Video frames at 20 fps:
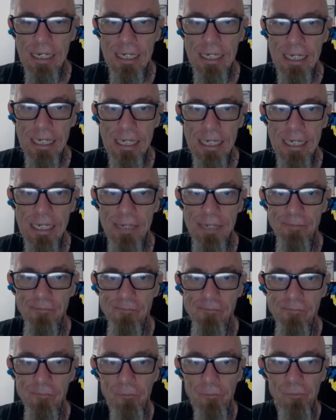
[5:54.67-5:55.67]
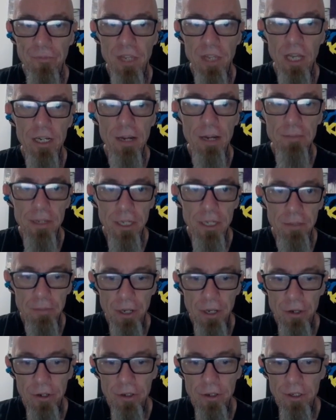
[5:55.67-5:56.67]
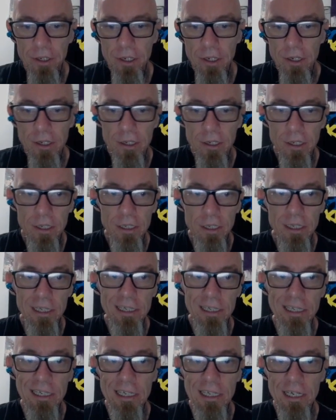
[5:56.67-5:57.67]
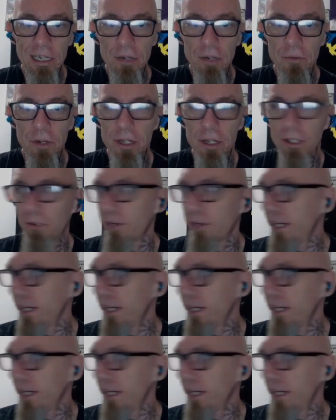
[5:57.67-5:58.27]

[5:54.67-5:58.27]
a couple of computers. What else do